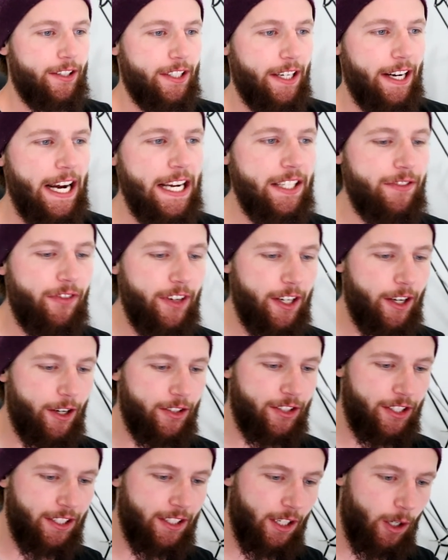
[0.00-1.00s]
Today's video
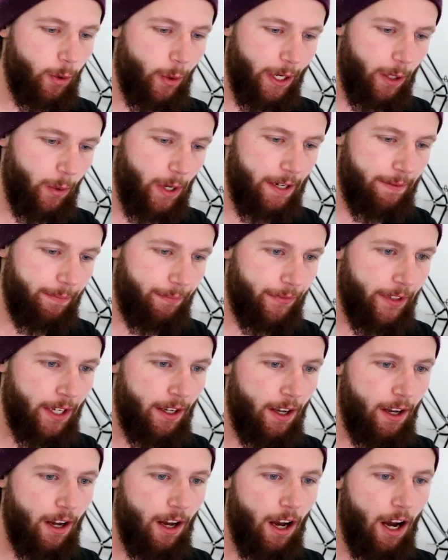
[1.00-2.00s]
is just a quick one.
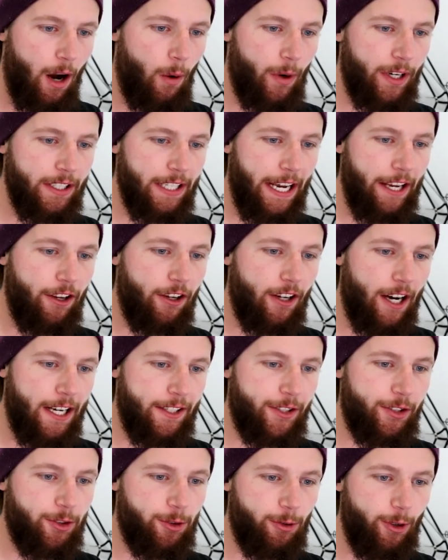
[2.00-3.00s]
I want to take you
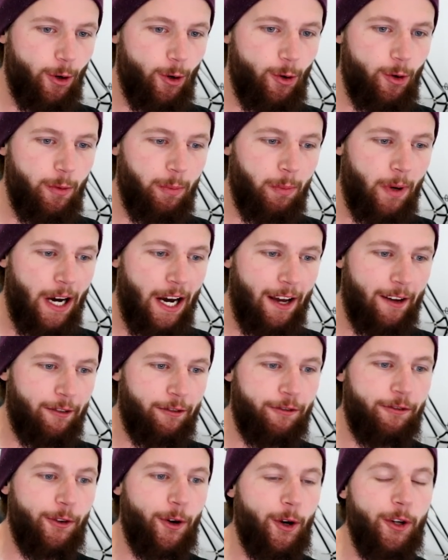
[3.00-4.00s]
guys through my
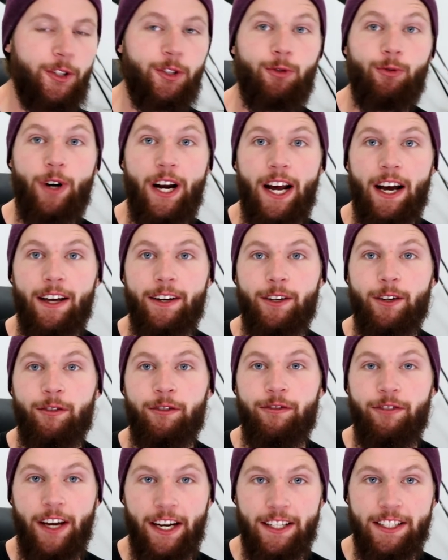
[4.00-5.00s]
first round of
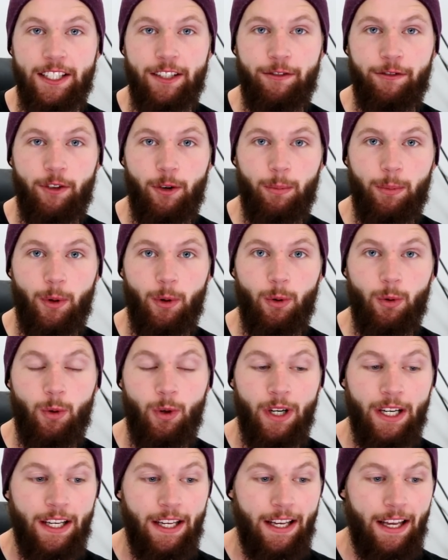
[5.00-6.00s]
fantasy
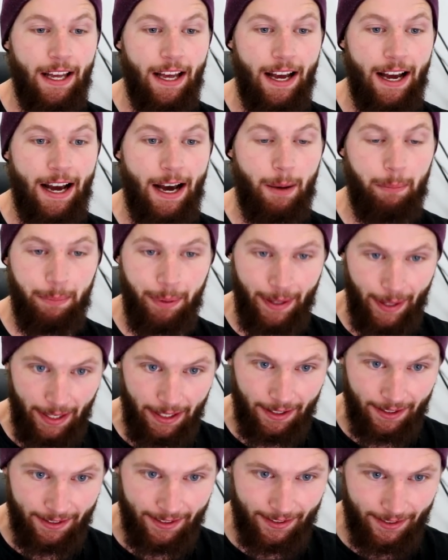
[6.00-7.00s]
football uh,
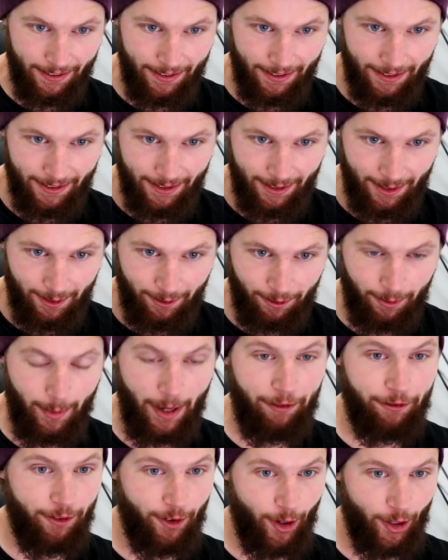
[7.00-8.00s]
picks for
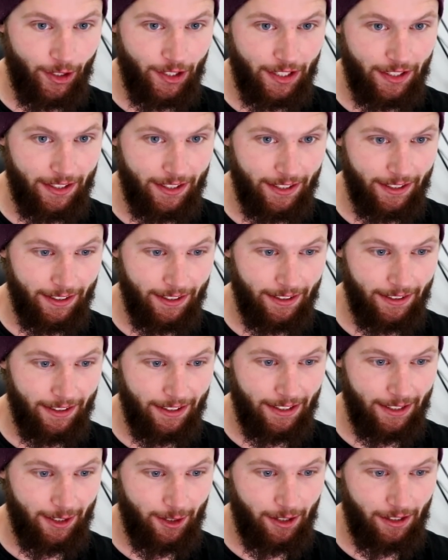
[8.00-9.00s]
my first
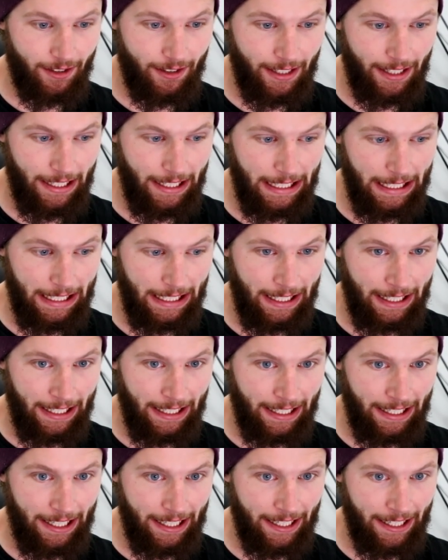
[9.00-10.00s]

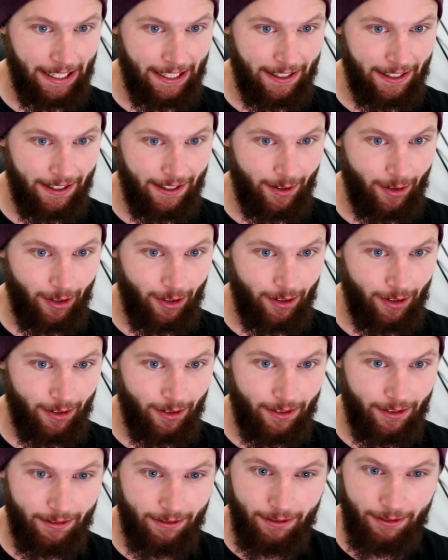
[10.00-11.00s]
uh,
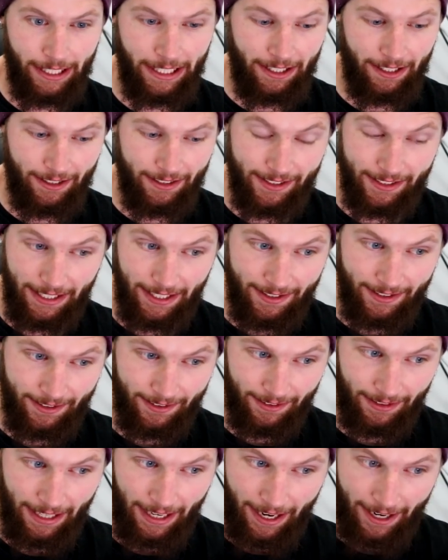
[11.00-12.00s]
regular
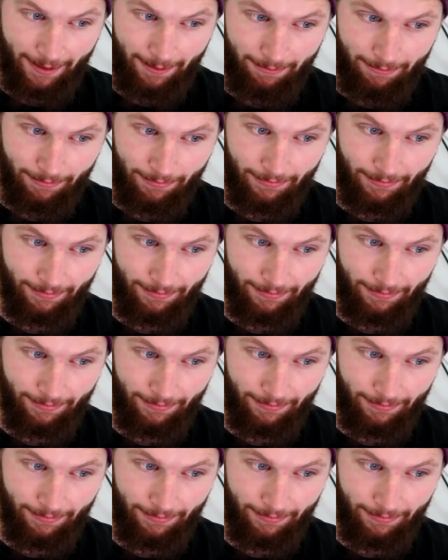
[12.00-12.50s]
season game.